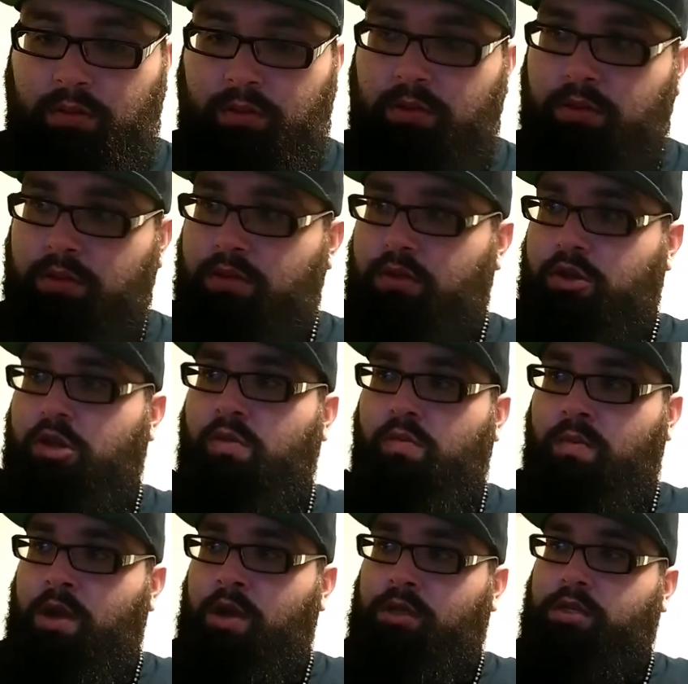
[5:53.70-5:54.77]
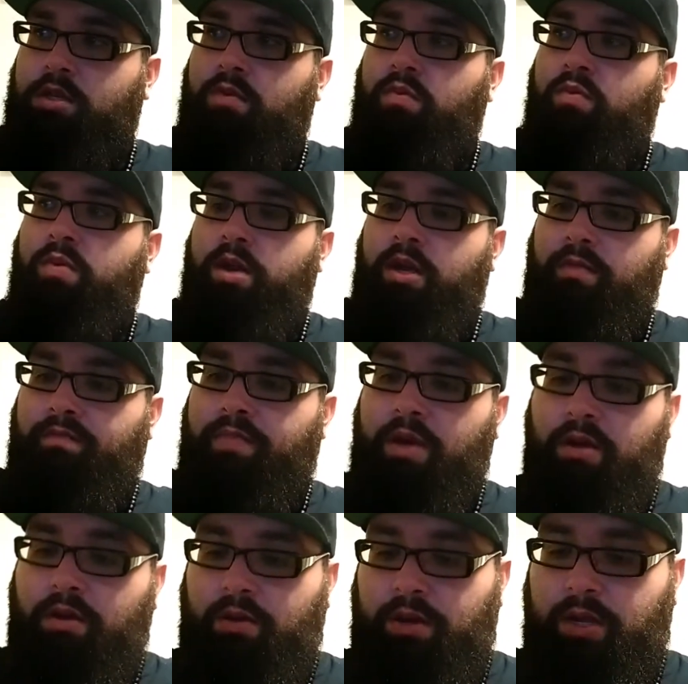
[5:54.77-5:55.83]
It makes it wick
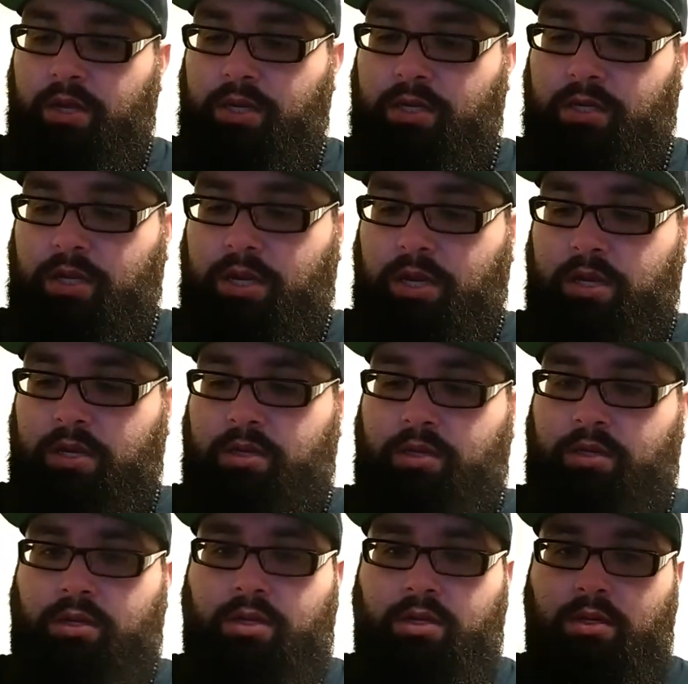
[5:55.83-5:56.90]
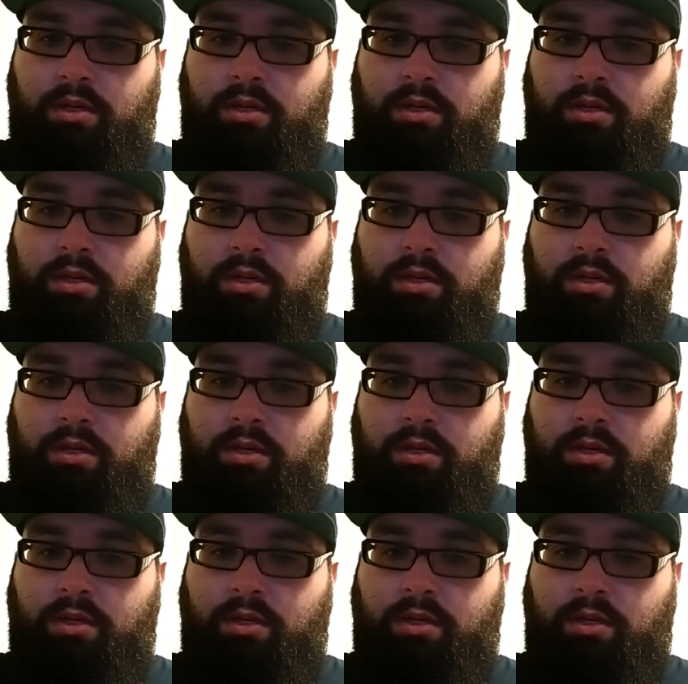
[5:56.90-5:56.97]
better, he says.